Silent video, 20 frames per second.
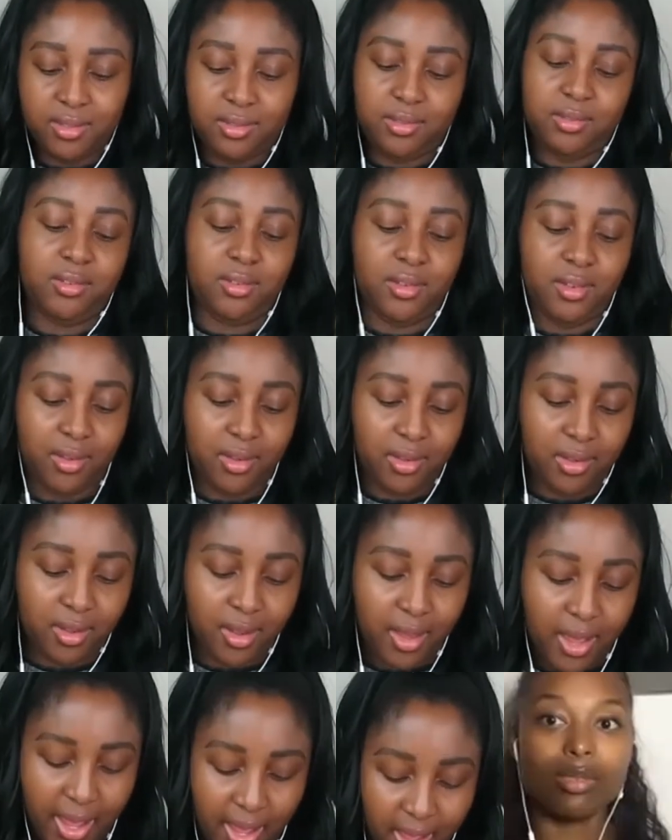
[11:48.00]
Yeah,
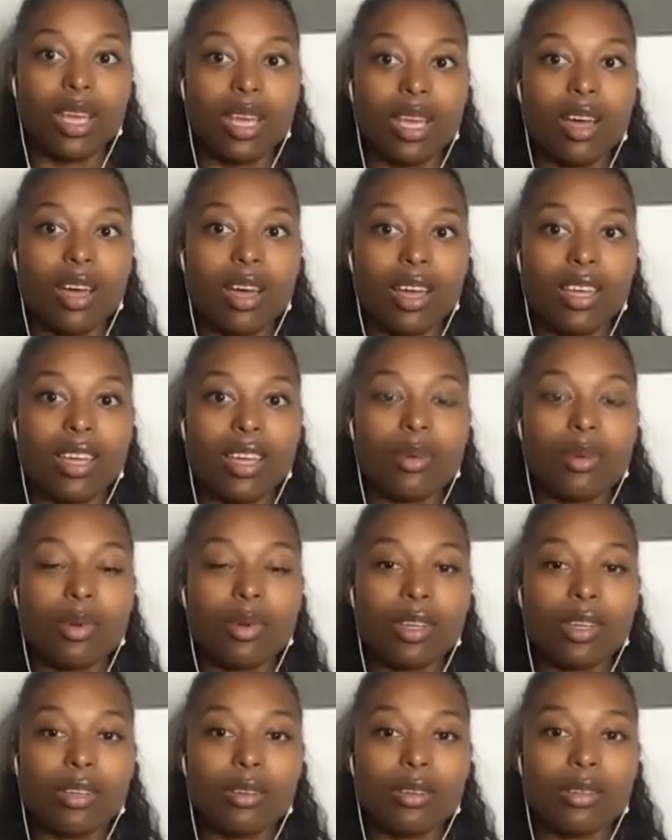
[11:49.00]
I hear what you're
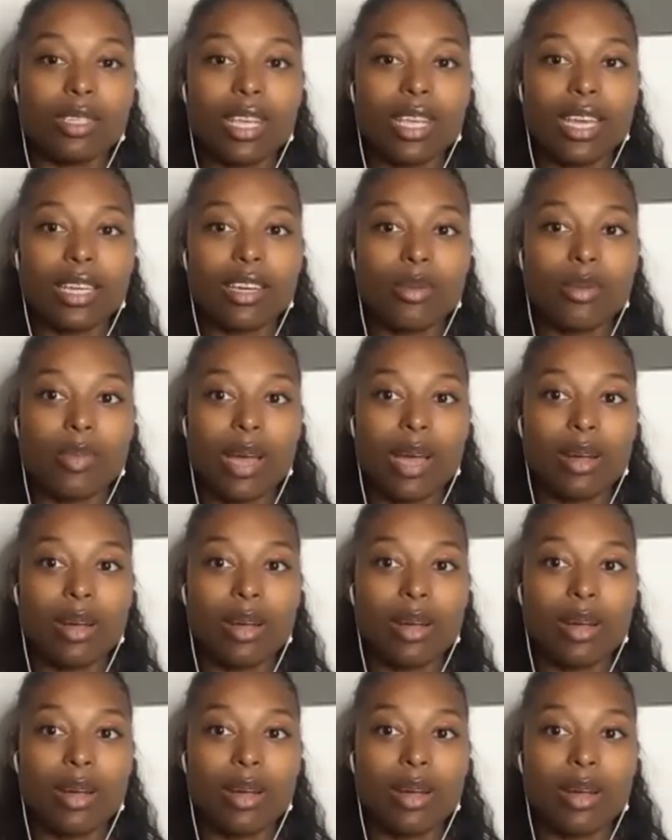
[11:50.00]
saying about
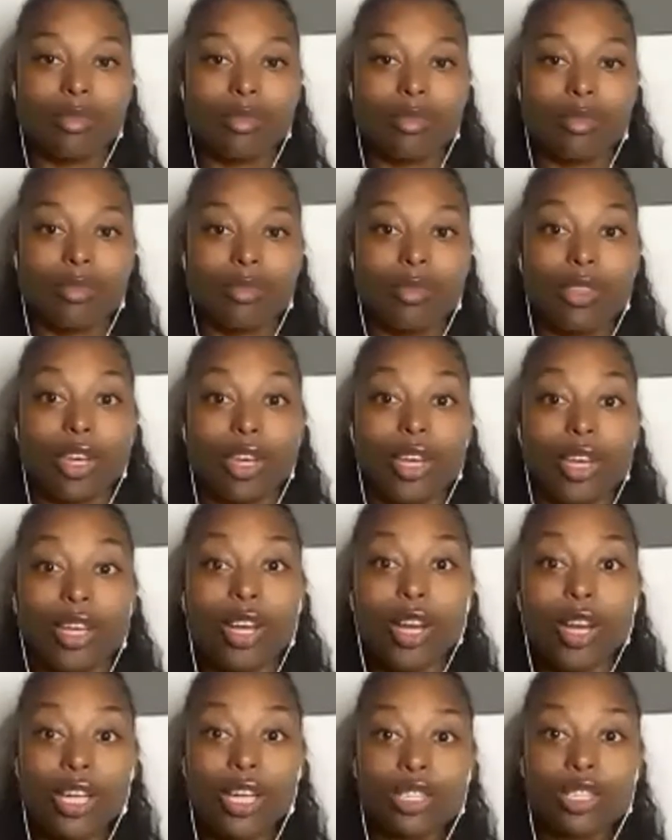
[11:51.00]
the
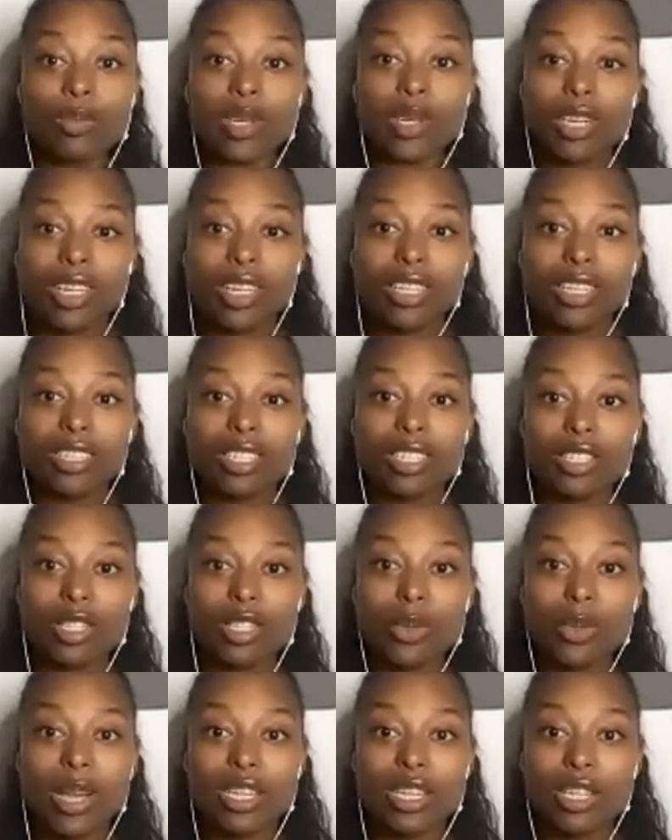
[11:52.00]
hush money
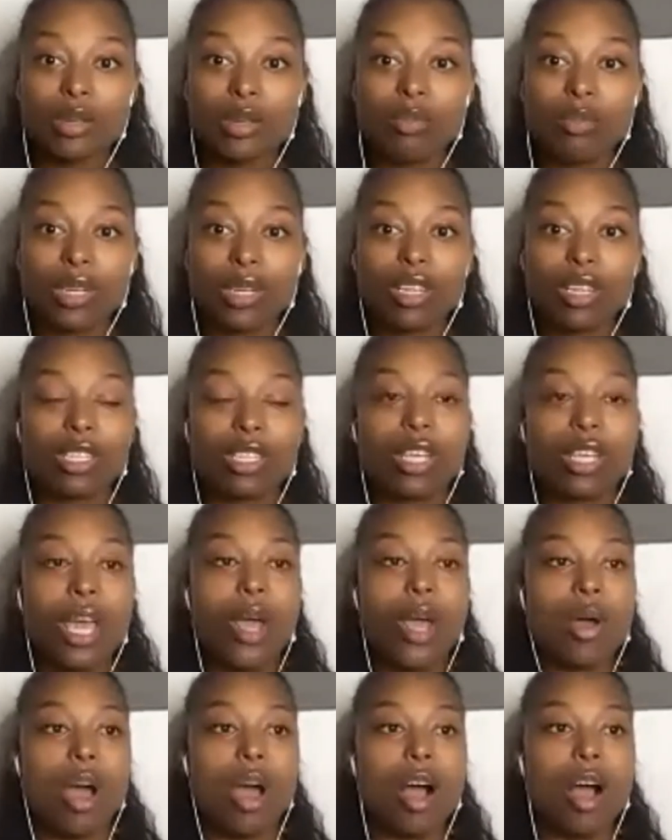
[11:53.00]
situation, because
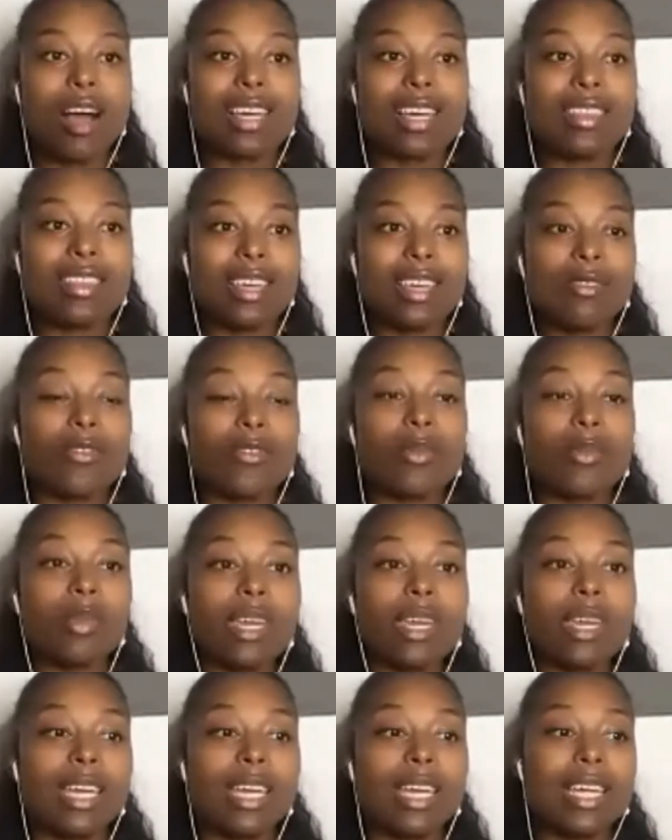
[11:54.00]
I think for
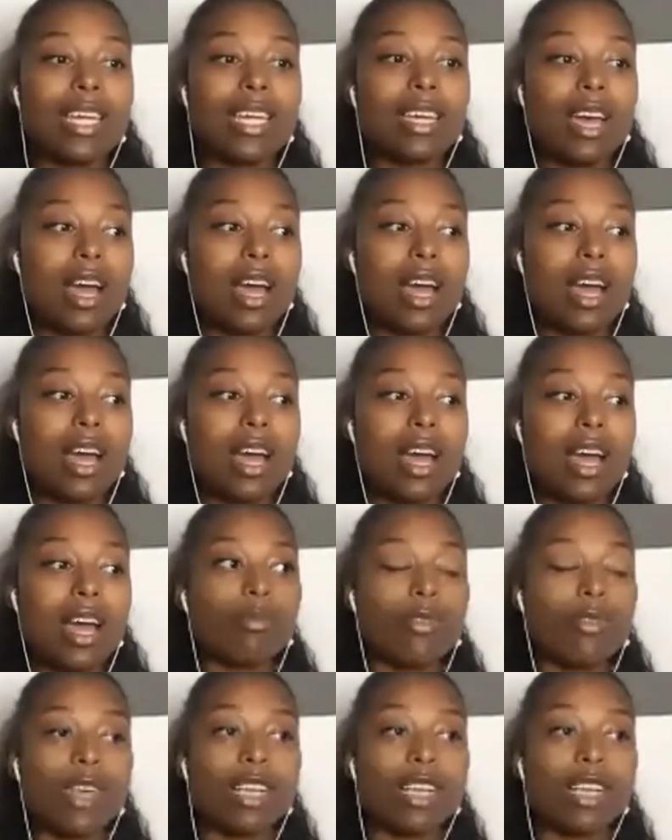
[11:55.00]
me, I don't
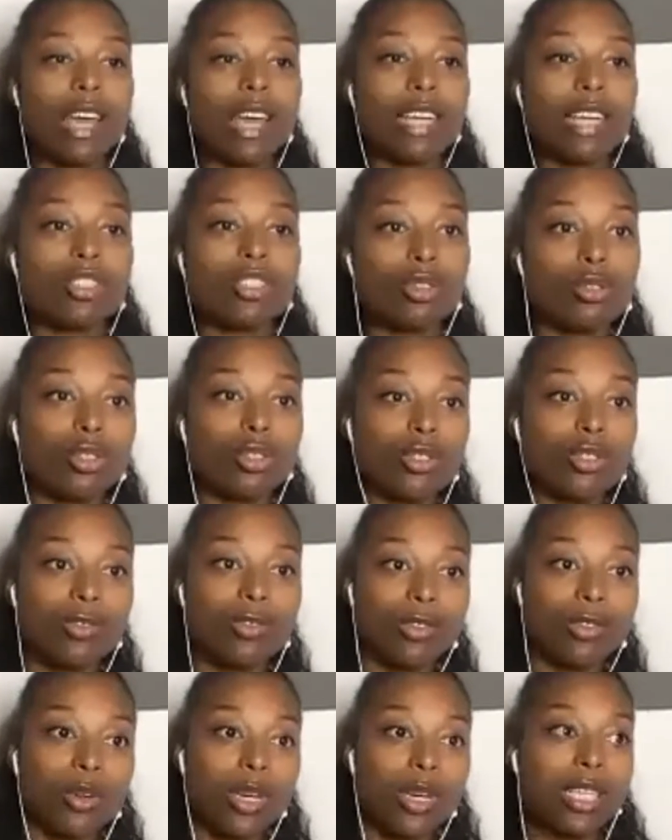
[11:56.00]
think that George
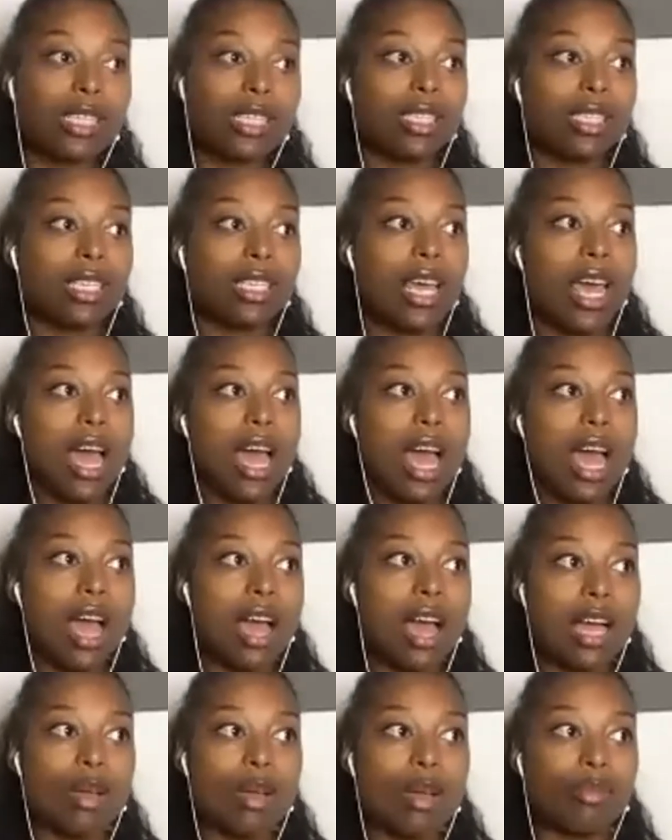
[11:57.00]
Floyd's
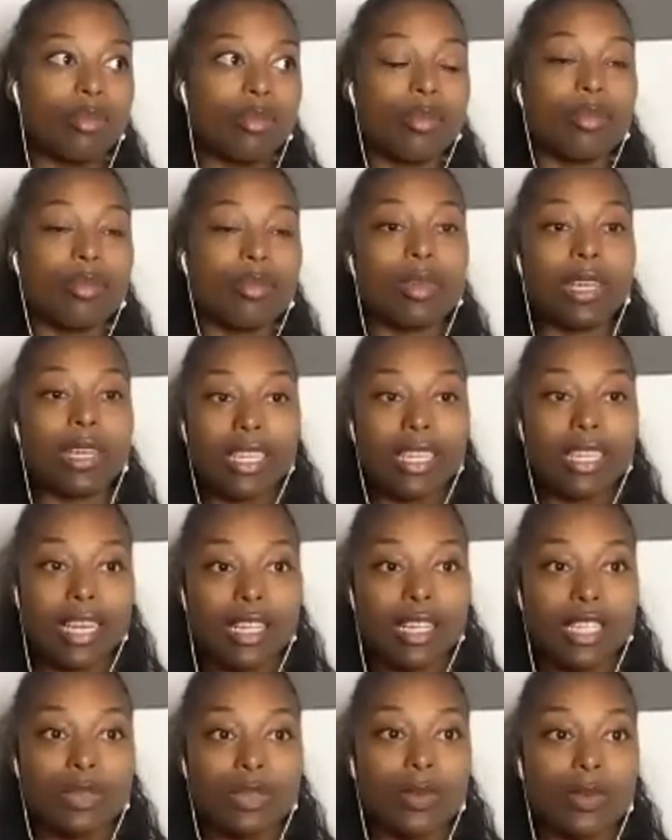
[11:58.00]

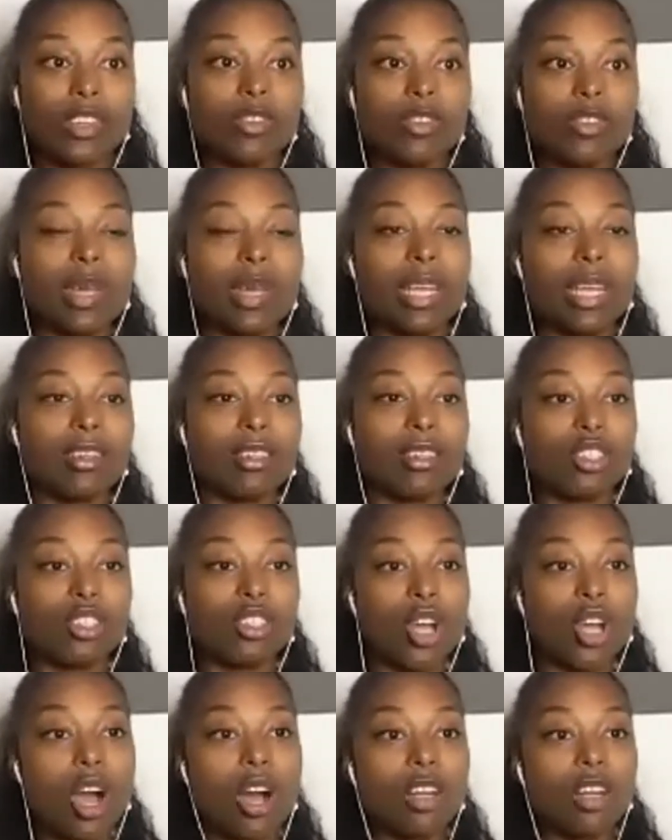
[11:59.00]
killers would have been
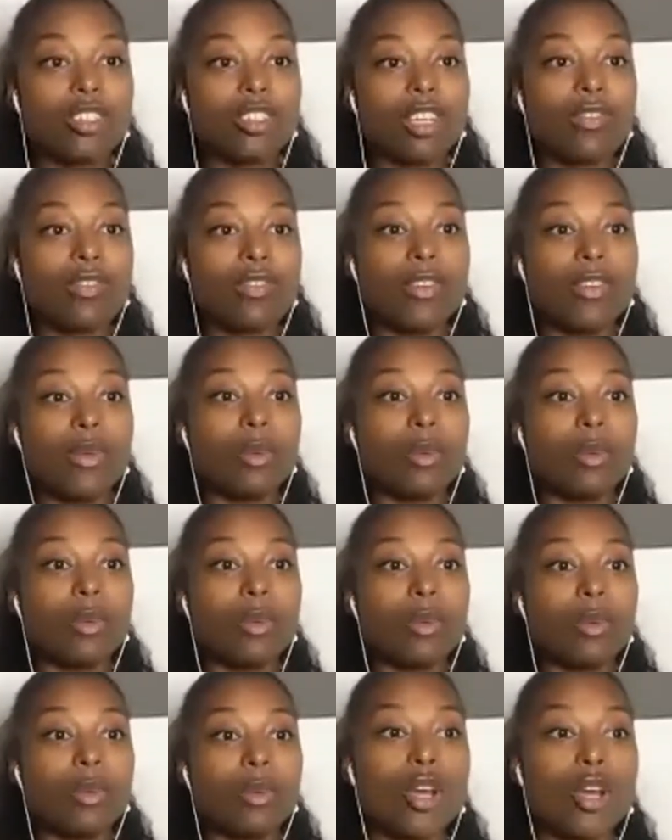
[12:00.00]
charged if it wasn't
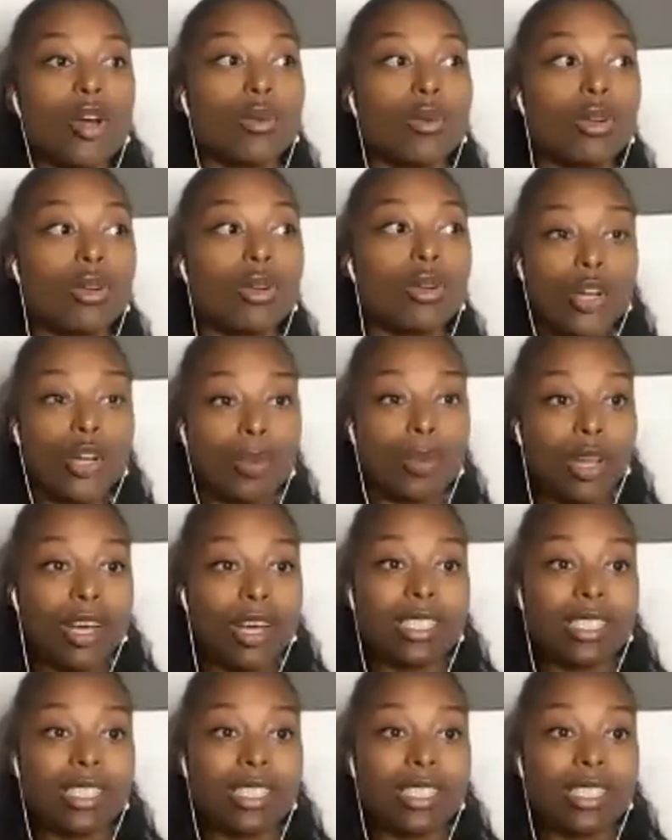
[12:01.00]
so globalized,